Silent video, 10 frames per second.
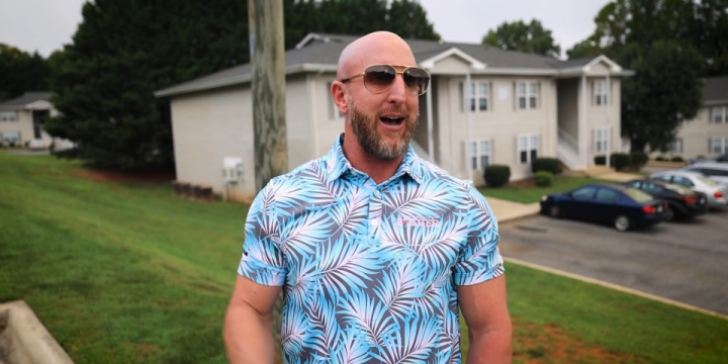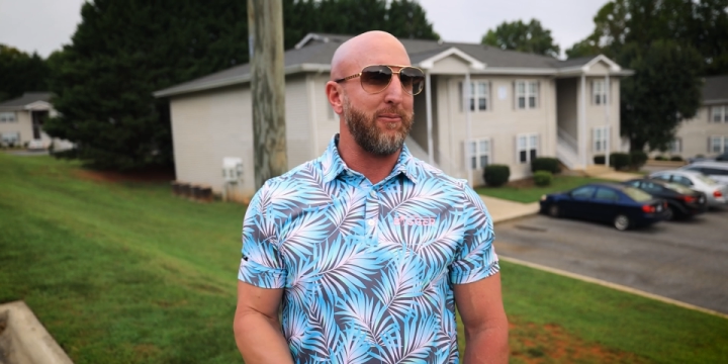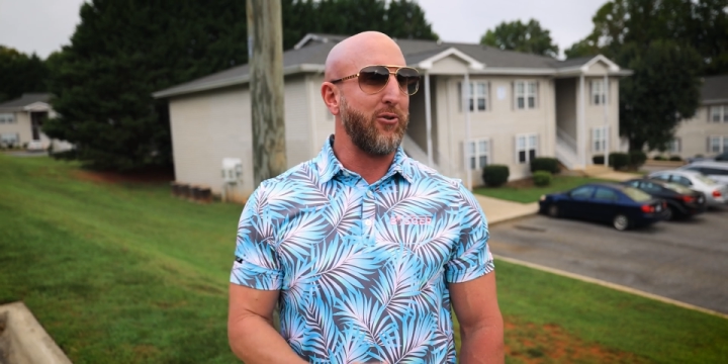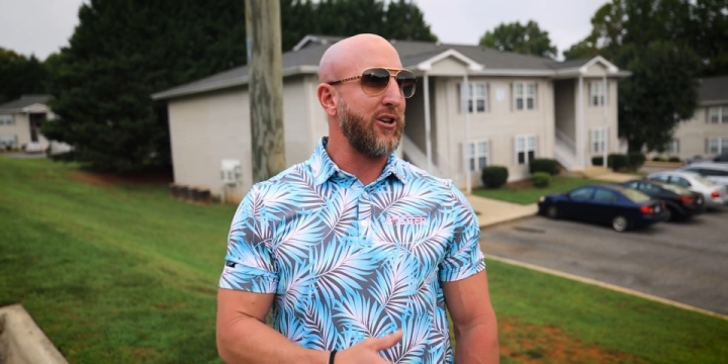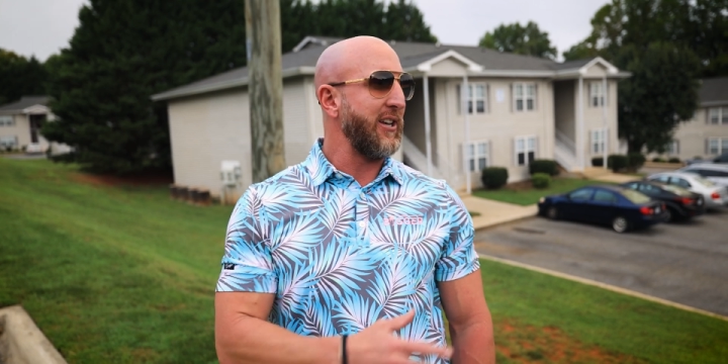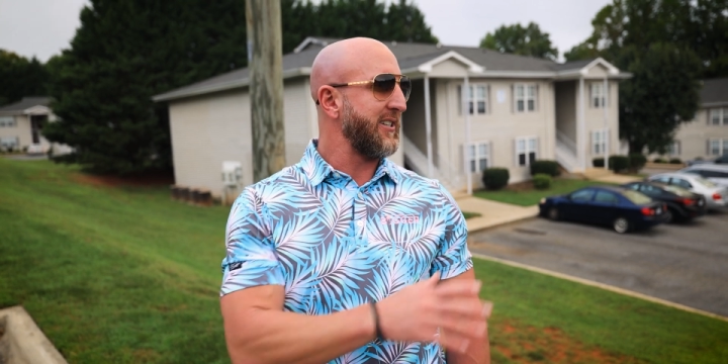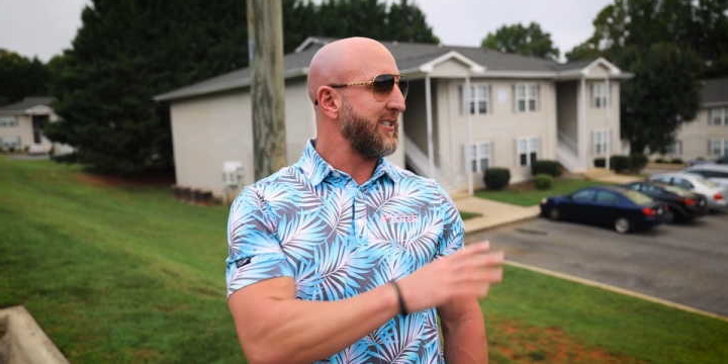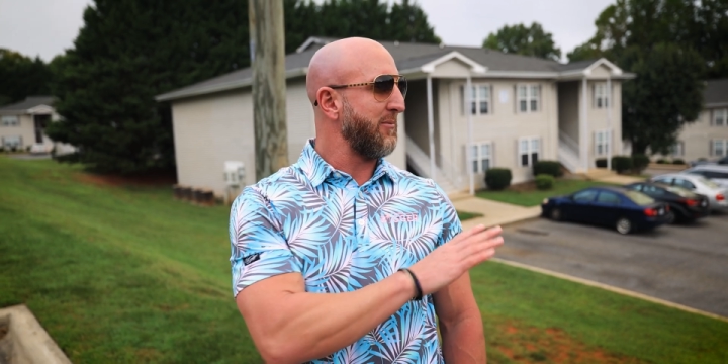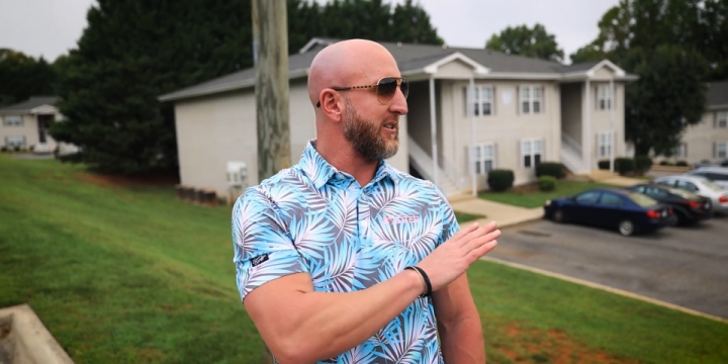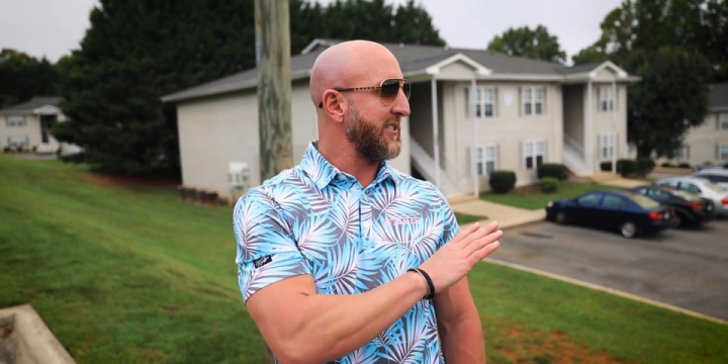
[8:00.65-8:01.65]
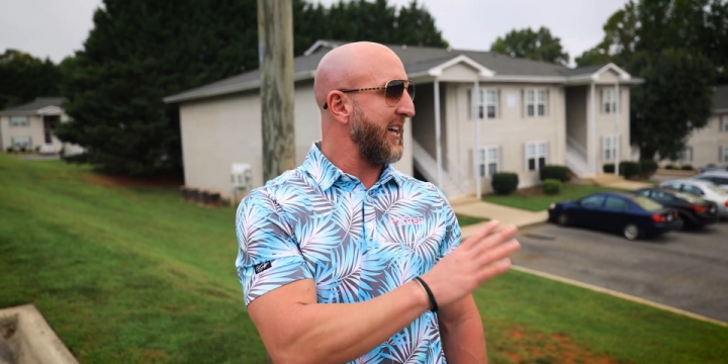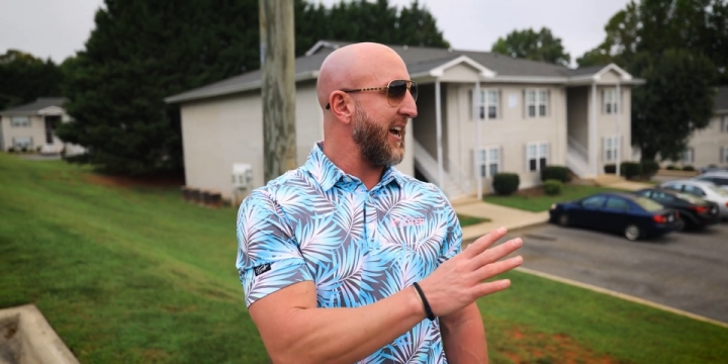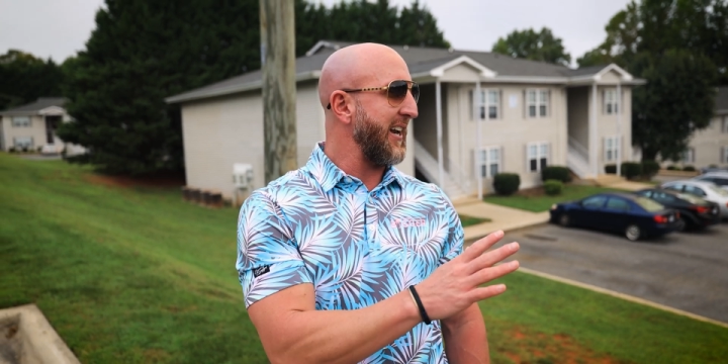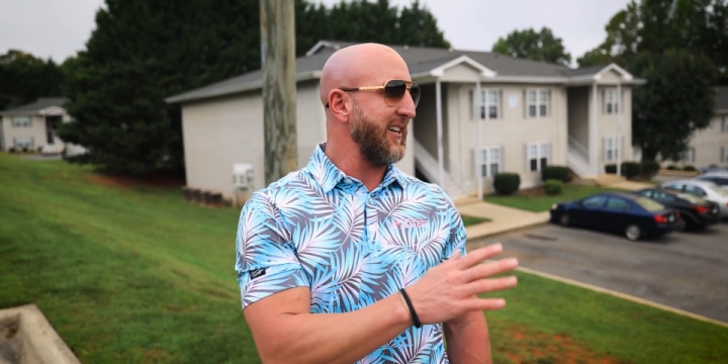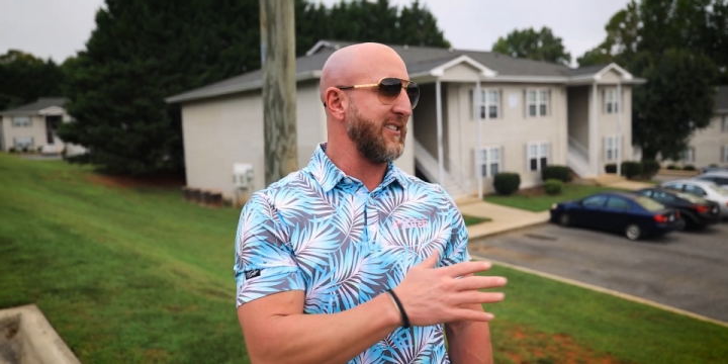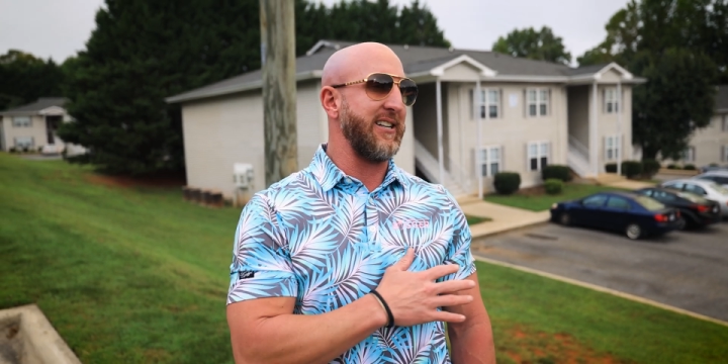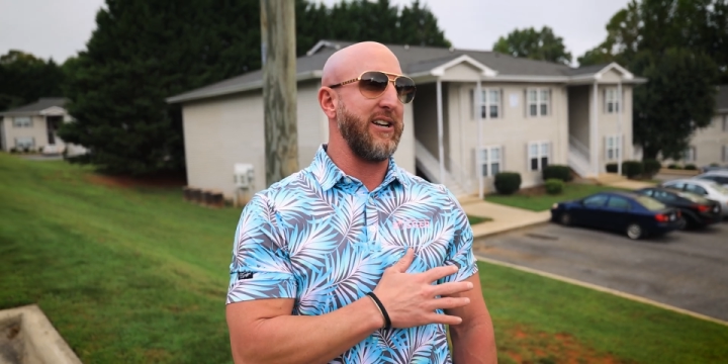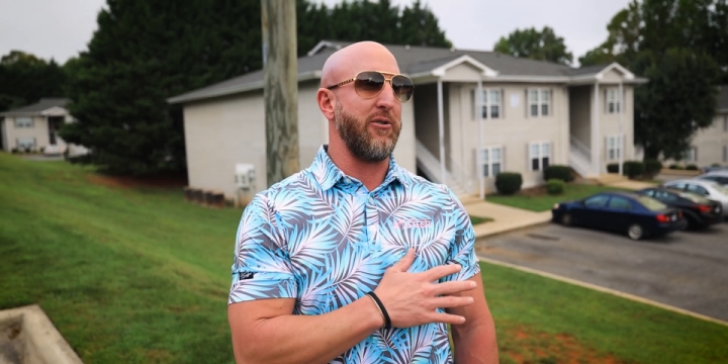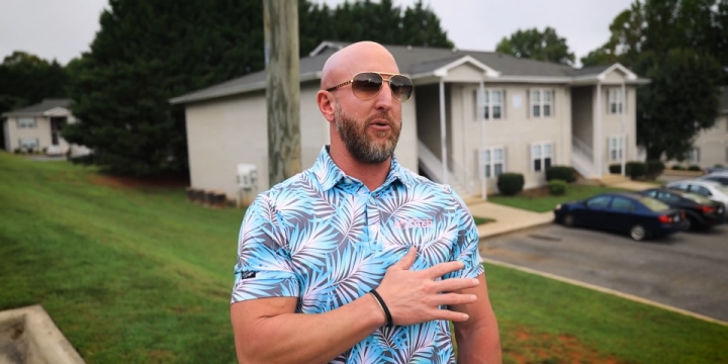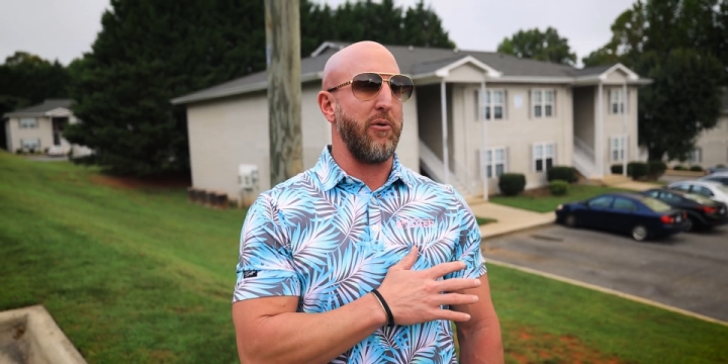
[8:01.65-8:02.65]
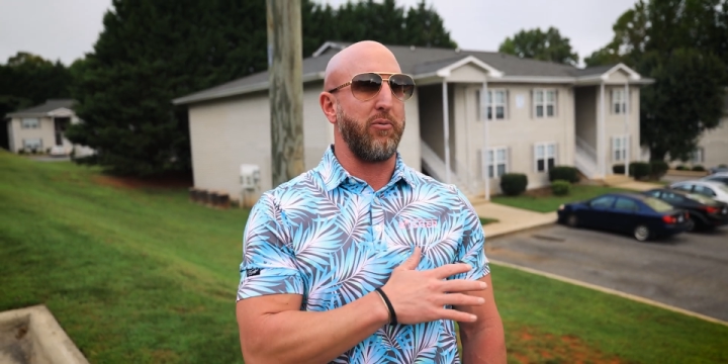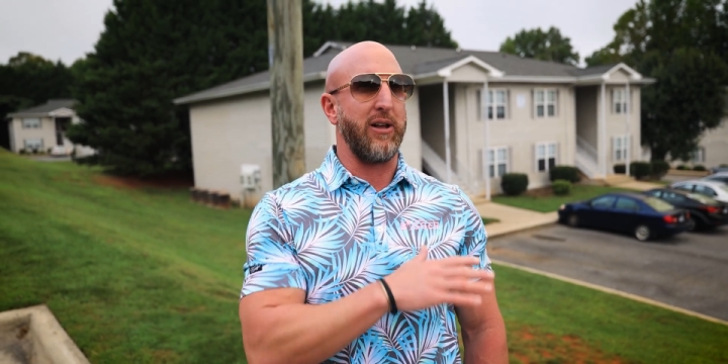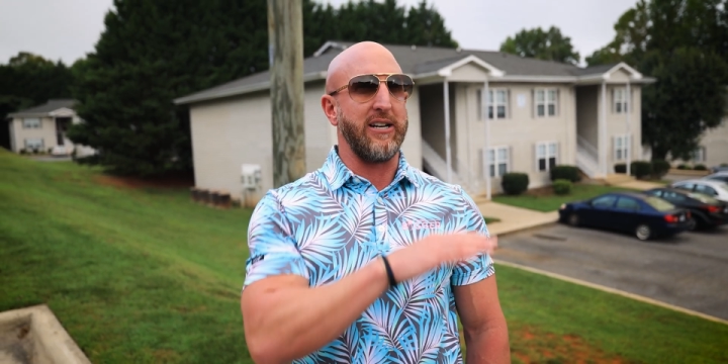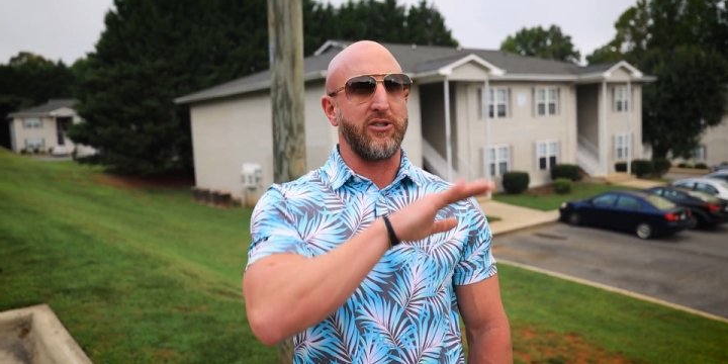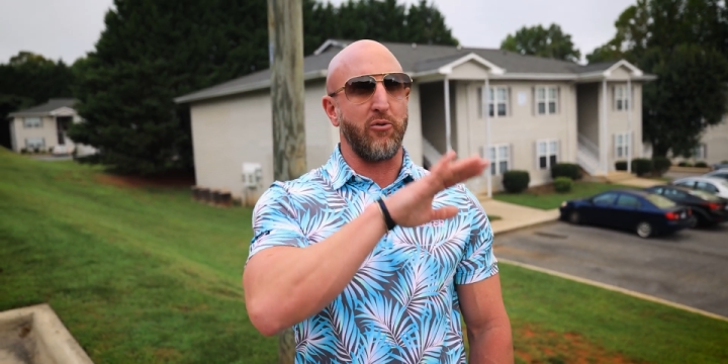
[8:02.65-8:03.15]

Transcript: I'm looking at some of the siding, does it need to be replaced?